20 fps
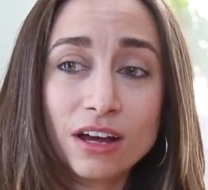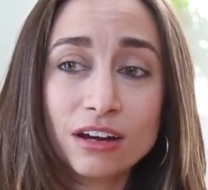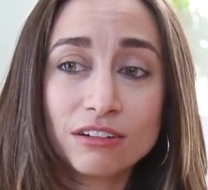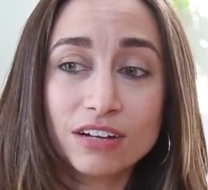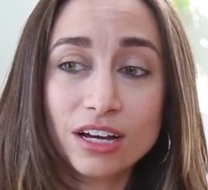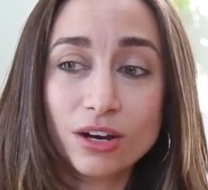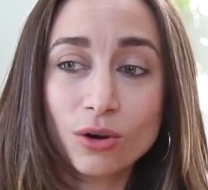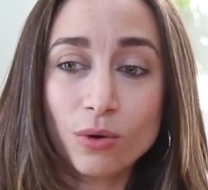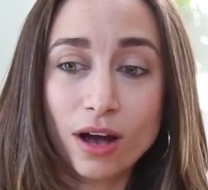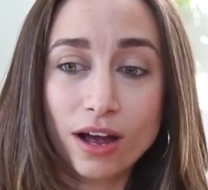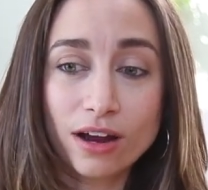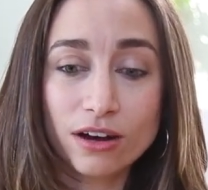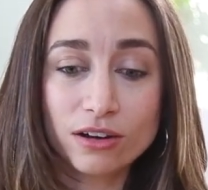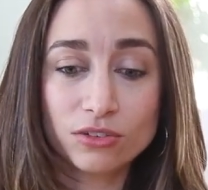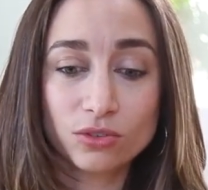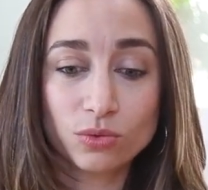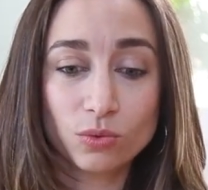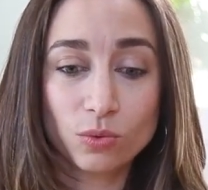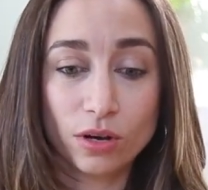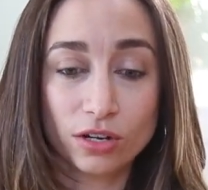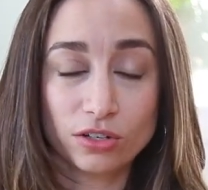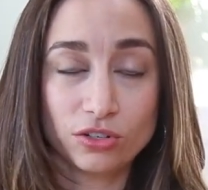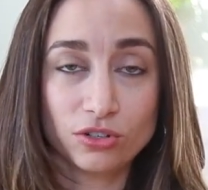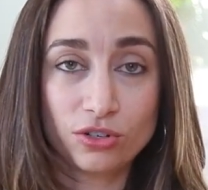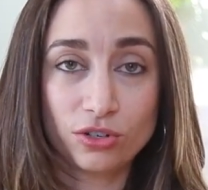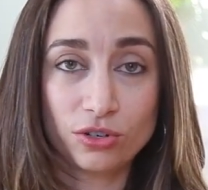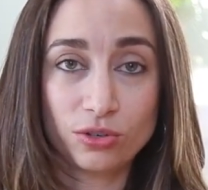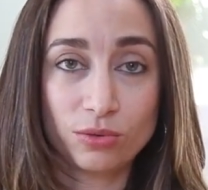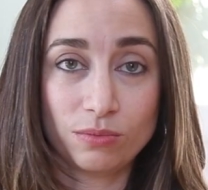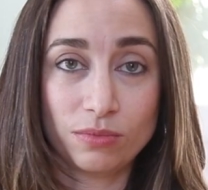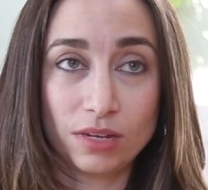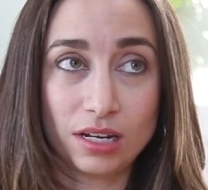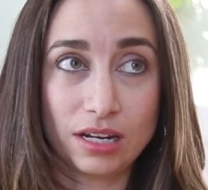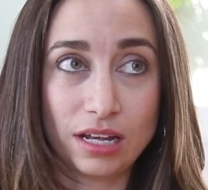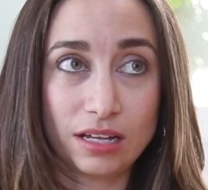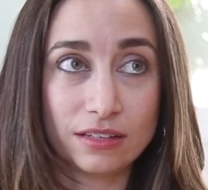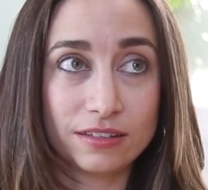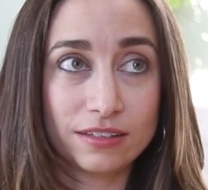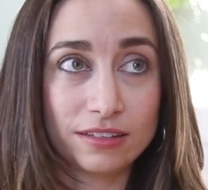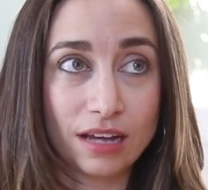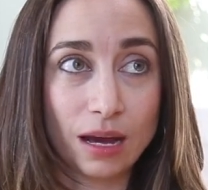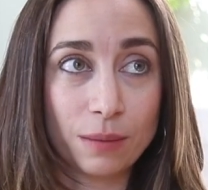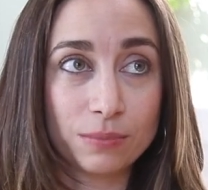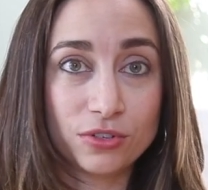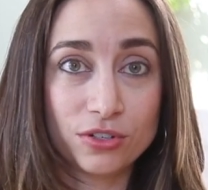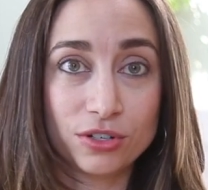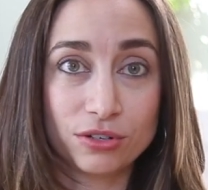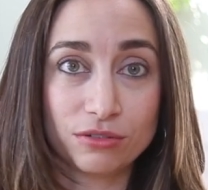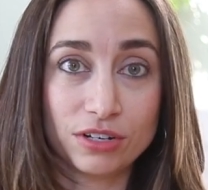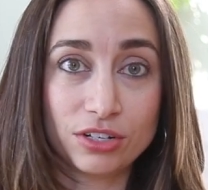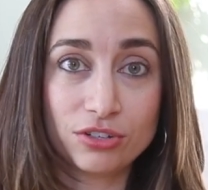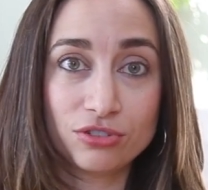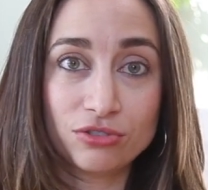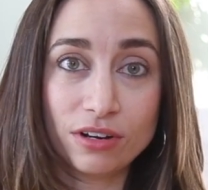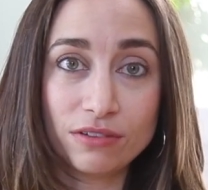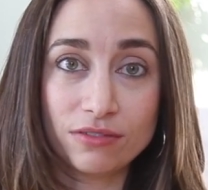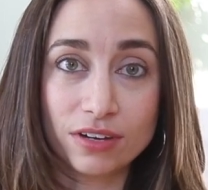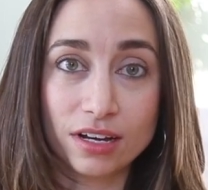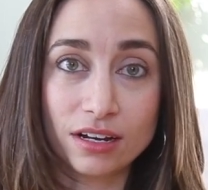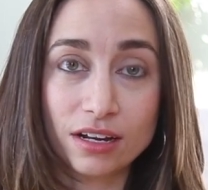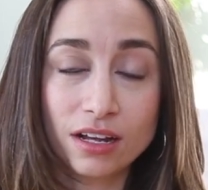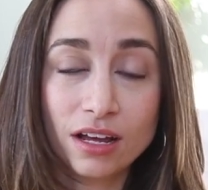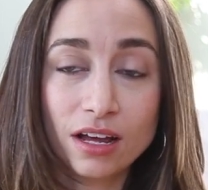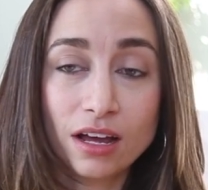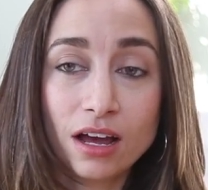requires one too many steps to retrieve it.